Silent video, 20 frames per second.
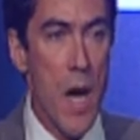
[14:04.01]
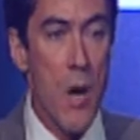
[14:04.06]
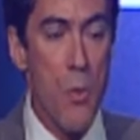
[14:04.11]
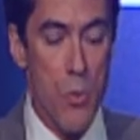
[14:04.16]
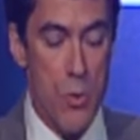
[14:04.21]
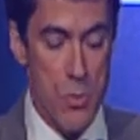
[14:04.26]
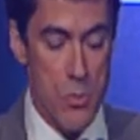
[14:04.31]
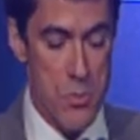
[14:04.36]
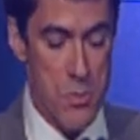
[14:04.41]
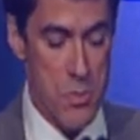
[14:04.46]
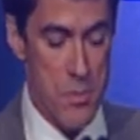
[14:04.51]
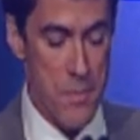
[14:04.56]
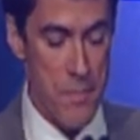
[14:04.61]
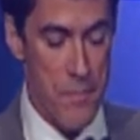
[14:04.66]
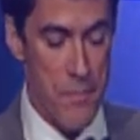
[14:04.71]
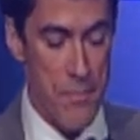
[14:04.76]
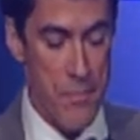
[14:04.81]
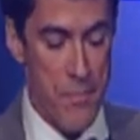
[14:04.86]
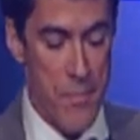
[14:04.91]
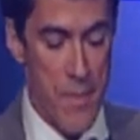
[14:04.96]
hours.
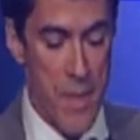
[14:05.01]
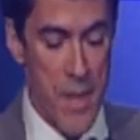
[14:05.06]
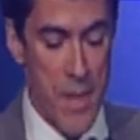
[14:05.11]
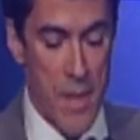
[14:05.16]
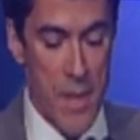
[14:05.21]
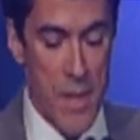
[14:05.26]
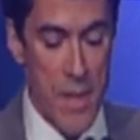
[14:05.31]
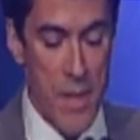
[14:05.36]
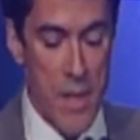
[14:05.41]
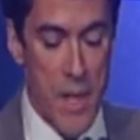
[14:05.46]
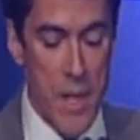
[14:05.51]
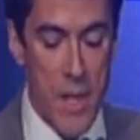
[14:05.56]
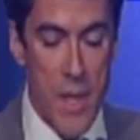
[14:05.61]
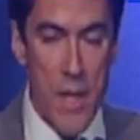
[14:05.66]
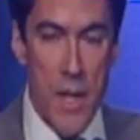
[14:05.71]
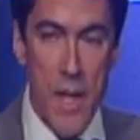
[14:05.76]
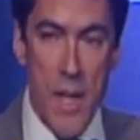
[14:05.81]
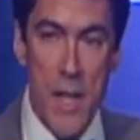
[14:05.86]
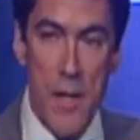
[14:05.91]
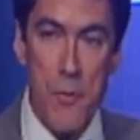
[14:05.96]

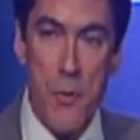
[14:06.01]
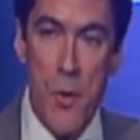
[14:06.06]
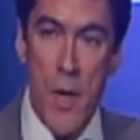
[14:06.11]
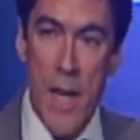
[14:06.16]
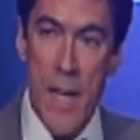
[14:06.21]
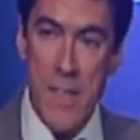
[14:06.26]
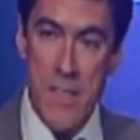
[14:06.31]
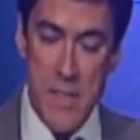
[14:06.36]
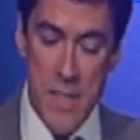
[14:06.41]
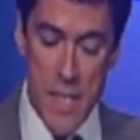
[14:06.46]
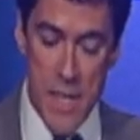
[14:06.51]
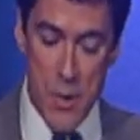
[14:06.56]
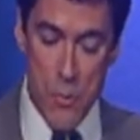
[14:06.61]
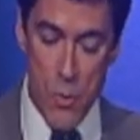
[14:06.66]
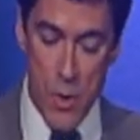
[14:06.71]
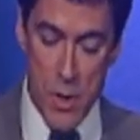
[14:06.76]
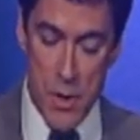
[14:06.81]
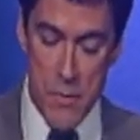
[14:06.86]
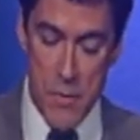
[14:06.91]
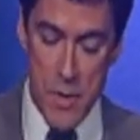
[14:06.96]
And if you asked any
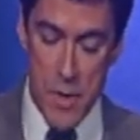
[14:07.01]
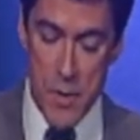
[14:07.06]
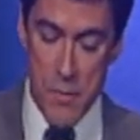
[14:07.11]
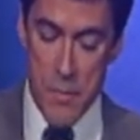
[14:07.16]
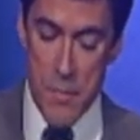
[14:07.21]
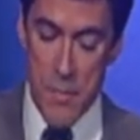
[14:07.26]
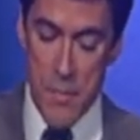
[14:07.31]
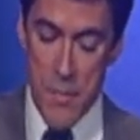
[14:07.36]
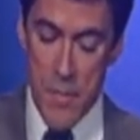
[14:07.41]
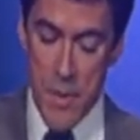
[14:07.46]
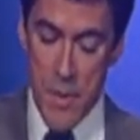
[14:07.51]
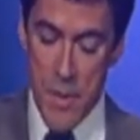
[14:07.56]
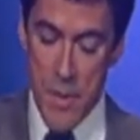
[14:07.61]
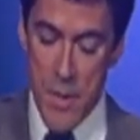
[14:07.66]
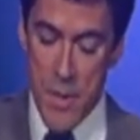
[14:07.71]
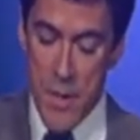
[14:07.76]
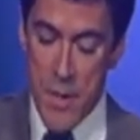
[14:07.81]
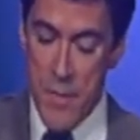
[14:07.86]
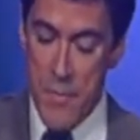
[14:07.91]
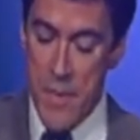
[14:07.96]
one of them
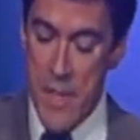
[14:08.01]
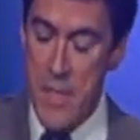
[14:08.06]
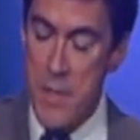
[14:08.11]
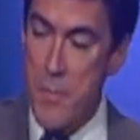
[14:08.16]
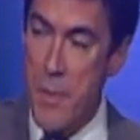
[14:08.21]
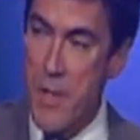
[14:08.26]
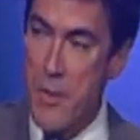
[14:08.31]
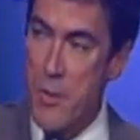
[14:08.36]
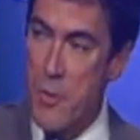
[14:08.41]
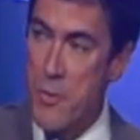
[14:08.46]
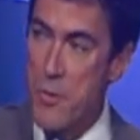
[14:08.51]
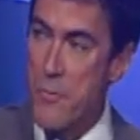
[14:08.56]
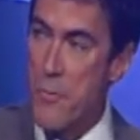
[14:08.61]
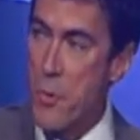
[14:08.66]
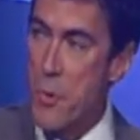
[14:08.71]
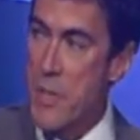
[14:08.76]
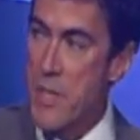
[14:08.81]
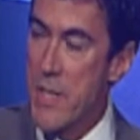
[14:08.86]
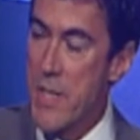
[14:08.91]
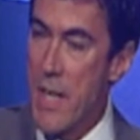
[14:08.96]
if they spent those
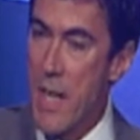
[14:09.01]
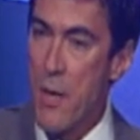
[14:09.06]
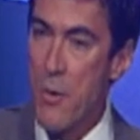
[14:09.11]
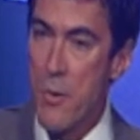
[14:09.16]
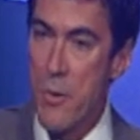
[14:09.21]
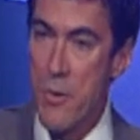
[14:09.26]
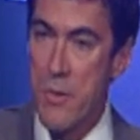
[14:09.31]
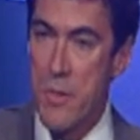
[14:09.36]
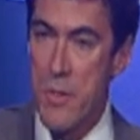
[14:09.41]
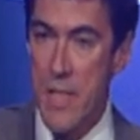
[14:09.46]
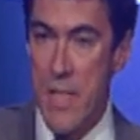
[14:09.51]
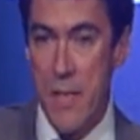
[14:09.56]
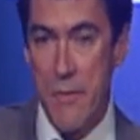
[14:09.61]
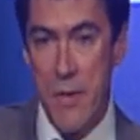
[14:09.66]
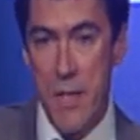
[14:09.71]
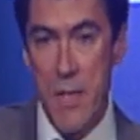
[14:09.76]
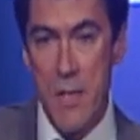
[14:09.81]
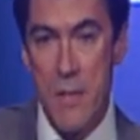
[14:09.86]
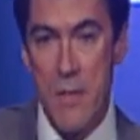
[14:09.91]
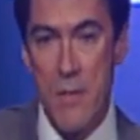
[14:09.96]
14 hours
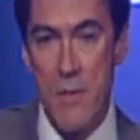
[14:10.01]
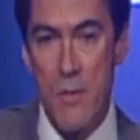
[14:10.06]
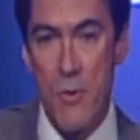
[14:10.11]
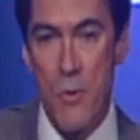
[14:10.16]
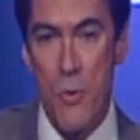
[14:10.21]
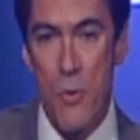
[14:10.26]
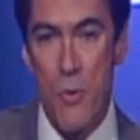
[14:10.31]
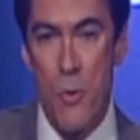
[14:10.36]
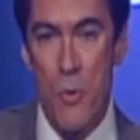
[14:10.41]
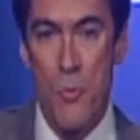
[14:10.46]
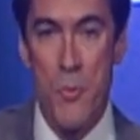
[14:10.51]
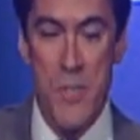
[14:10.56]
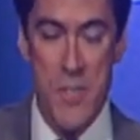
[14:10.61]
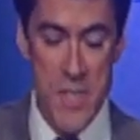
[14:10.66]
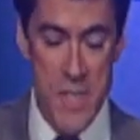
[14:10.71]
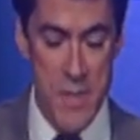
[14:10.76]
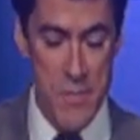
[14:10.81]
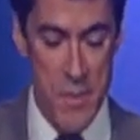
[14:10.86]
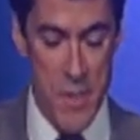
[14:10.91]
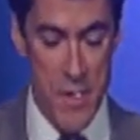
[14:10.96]
giving or
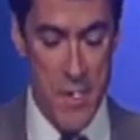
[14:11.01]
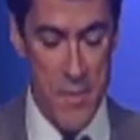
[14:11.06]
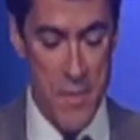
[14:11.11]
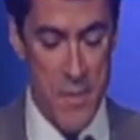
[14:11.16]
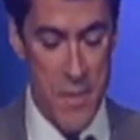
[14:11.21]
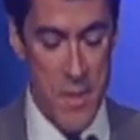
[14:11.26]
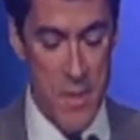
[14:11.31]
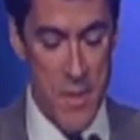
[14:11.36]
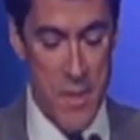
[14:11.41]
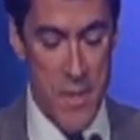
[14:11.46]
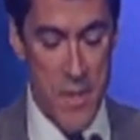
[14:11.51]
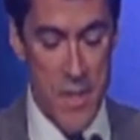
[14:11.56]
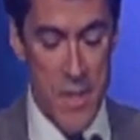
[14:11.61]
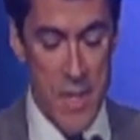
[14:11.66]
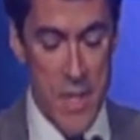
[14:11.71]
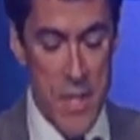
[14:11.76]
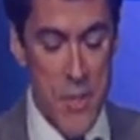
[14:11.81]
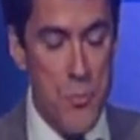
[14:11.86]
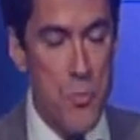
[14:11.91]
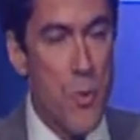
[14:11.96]
receiving,
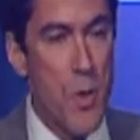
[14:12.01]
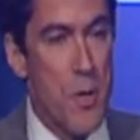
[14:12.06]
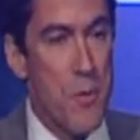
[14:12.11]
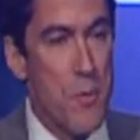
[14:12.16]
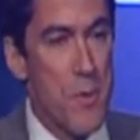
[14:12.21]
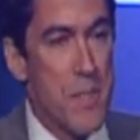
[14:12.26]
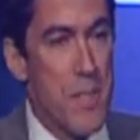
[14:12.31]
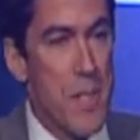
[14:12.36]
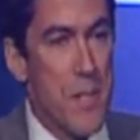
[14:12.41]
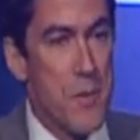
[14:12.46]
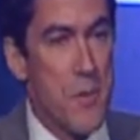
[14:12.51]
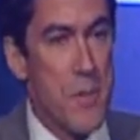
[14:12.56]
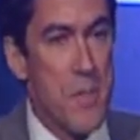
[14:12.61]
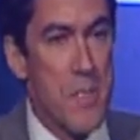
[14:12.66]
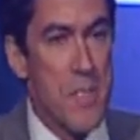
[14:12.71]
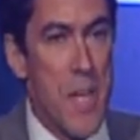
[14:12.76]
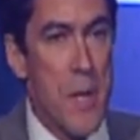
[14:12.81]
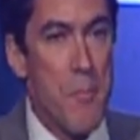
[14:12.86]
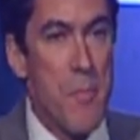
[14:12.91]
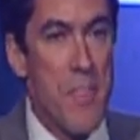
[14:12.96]
each one would tell you the
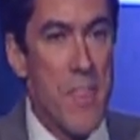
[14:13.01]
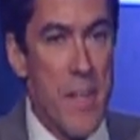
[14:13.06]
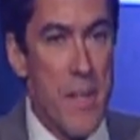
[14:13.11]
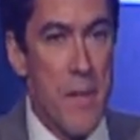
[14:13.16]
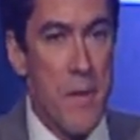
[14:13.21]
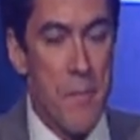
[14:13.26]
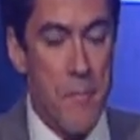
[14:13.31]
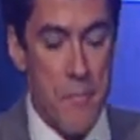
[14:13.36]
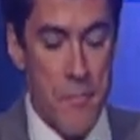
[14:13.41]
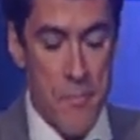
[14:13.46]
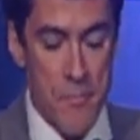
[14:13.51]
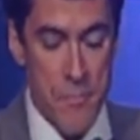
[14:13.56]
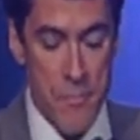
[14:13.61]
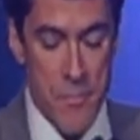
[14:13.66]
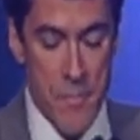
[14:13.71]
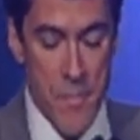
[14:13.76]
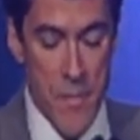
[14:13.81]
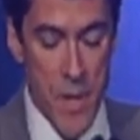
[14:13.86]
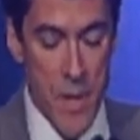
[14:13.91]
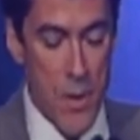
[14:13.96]
same thing.
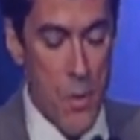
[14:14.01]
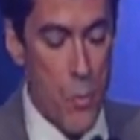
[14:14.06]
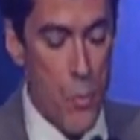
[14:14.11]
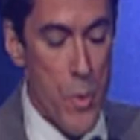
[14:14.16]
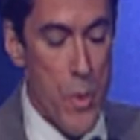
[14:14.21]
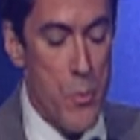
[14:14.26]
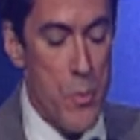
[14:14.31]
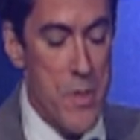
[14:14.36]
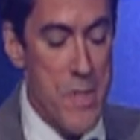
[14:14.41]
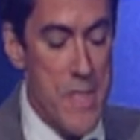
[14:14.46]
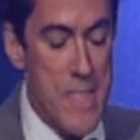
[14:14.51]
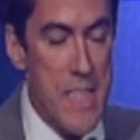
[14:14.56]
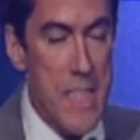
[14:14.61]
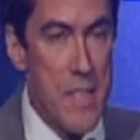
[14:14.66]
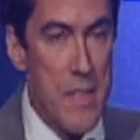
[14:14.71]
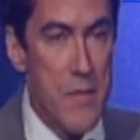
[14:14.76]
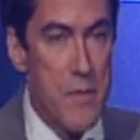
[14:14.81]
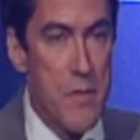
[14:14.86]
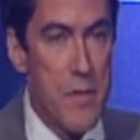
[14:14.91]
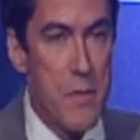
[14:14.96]
We
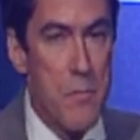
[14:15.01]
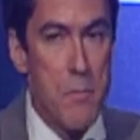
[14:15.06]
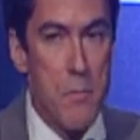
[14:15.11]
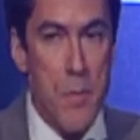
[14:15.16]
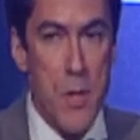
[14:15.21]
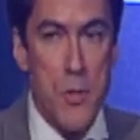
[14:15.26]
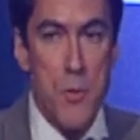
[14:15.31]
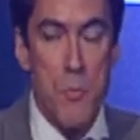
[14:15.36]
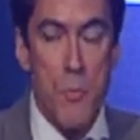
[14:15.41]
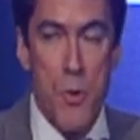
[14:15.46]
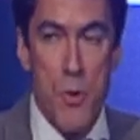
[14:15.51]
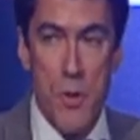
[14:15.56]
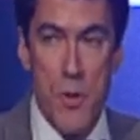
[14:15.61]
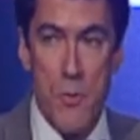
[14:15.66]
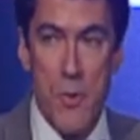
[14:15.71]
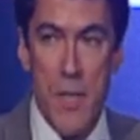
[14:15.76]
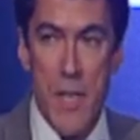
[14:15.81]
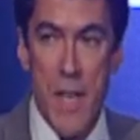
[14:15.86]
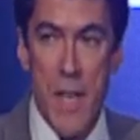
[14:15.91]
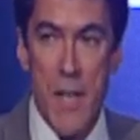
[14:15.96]
received much more
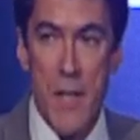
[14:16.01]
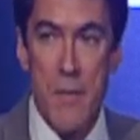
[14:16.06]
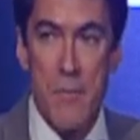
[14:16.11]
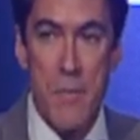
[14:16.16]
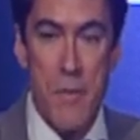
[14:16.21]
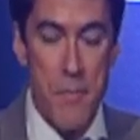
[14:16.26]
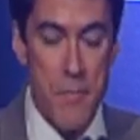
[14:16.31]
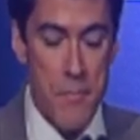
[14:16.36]
than we gave.